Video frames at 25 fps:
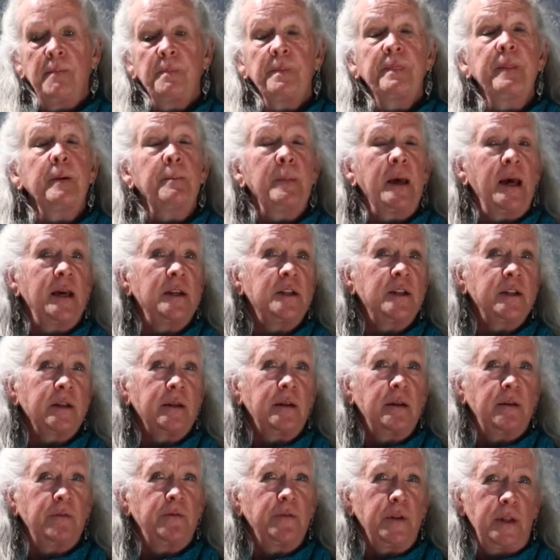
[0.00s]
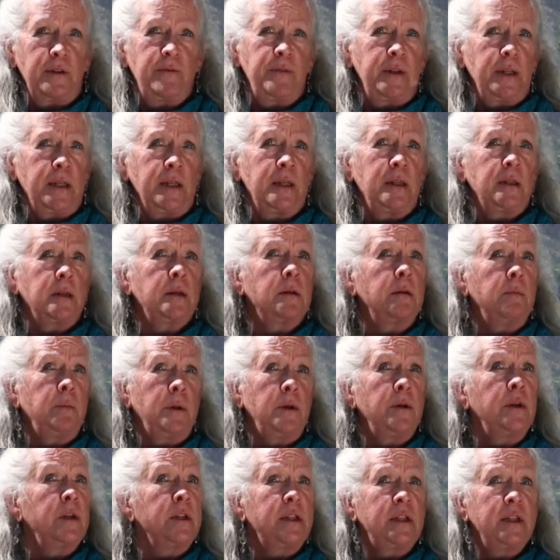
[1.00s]
the magic of living in
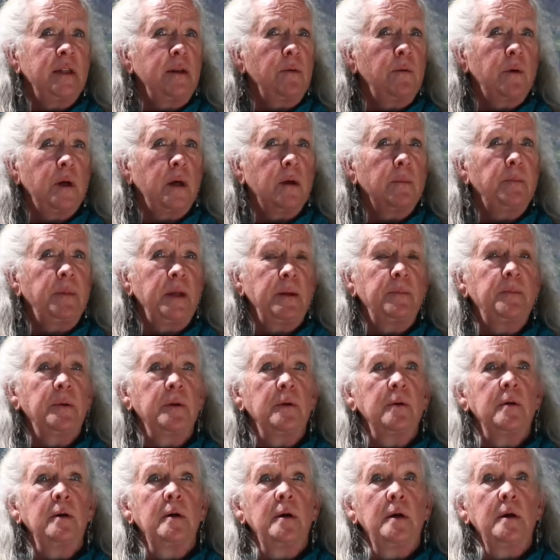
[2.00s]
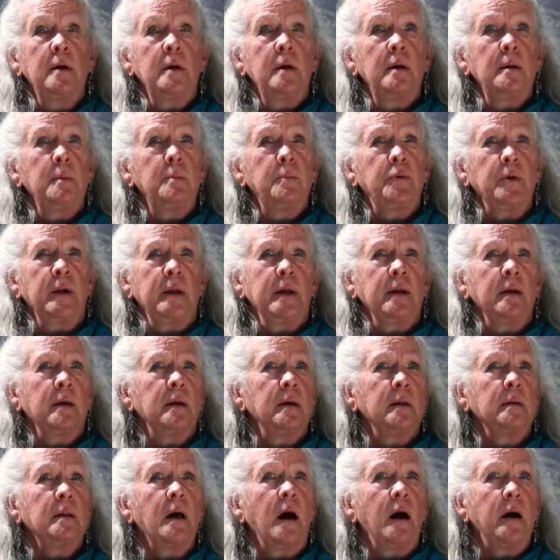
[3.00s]
community where people bring
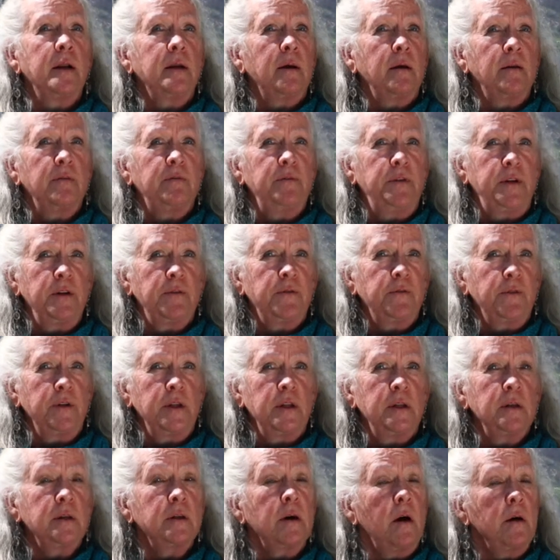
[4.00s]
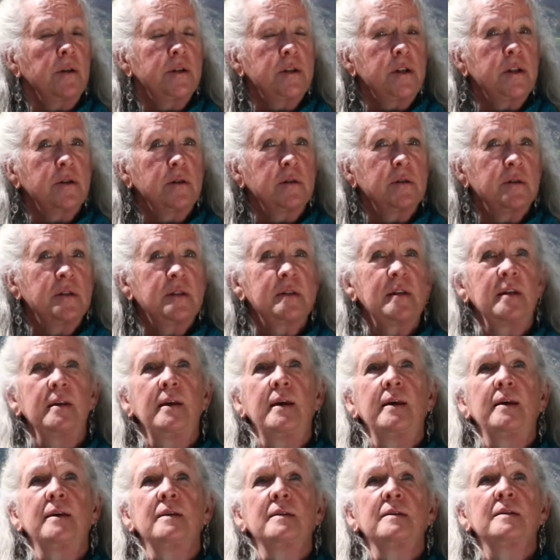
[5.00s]
a lot of different cultures
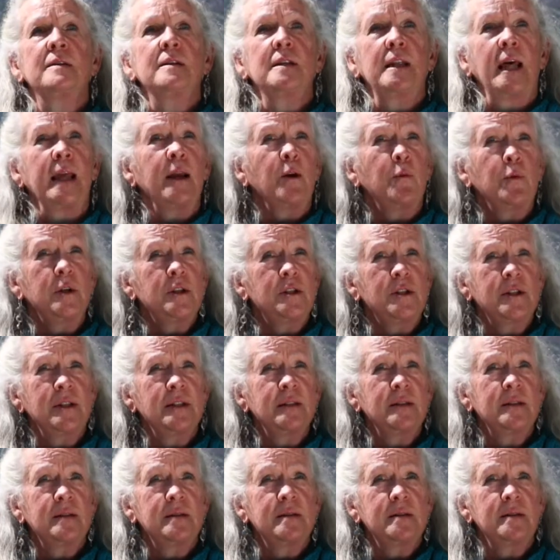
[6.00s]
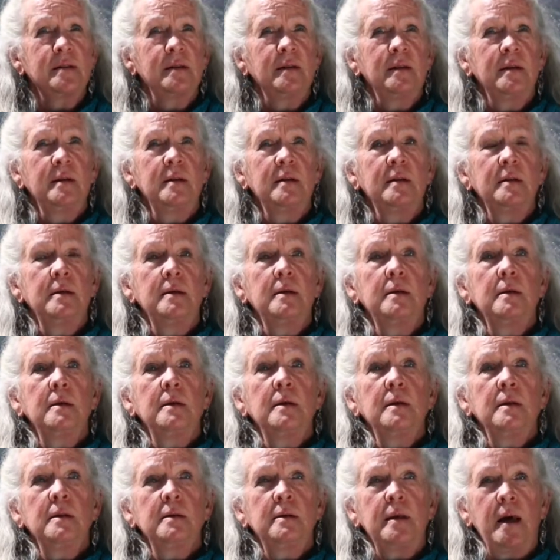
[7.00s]
and languages
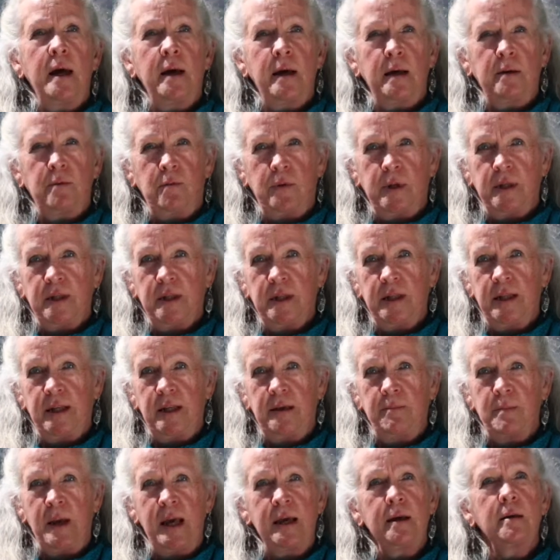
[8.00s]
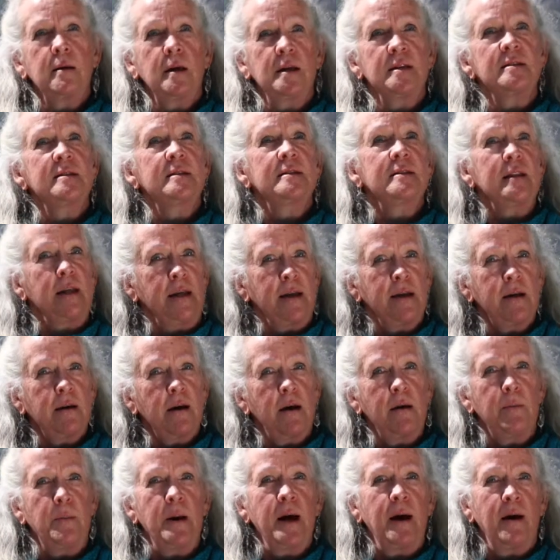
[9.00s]
that really make us think
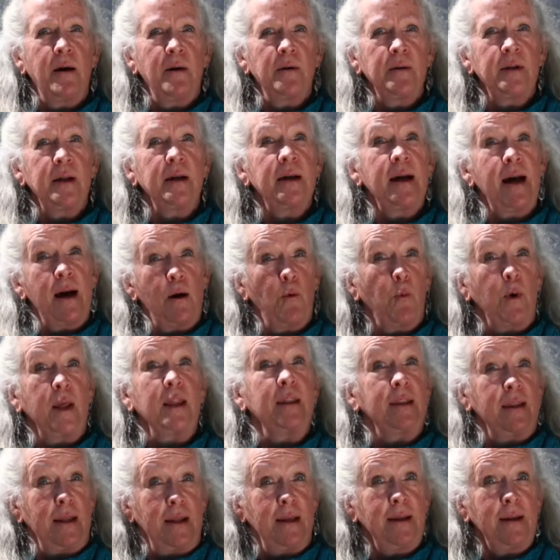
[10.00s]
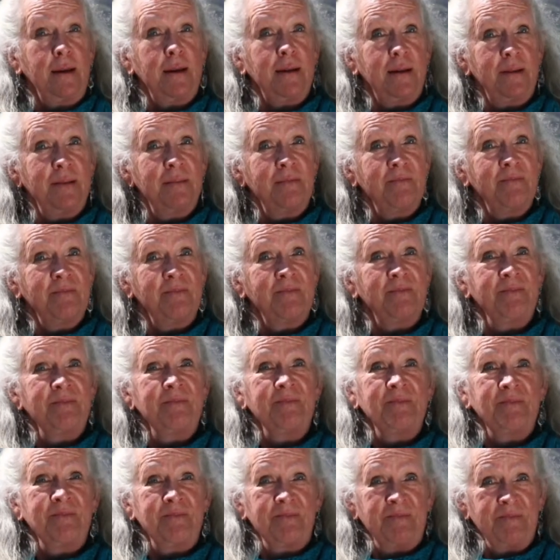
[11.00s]
about how we think,
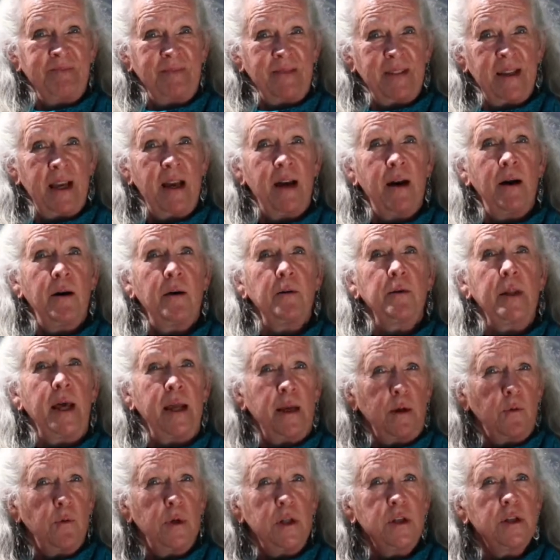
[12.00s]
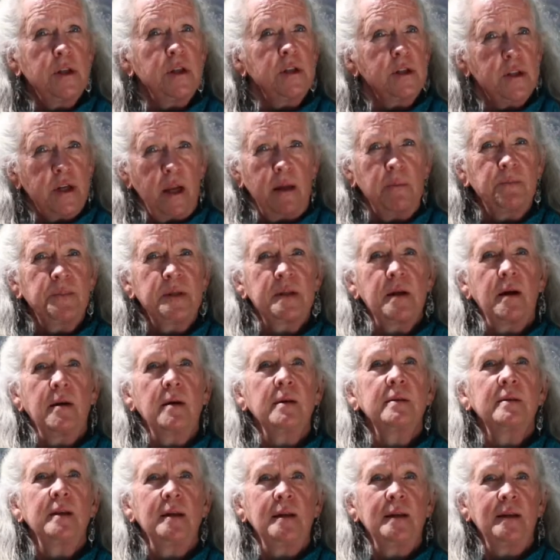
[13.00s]
how language shapes
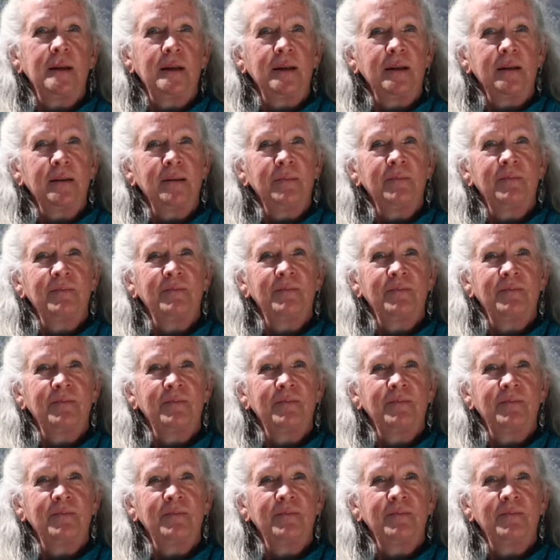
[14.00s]
our thinking.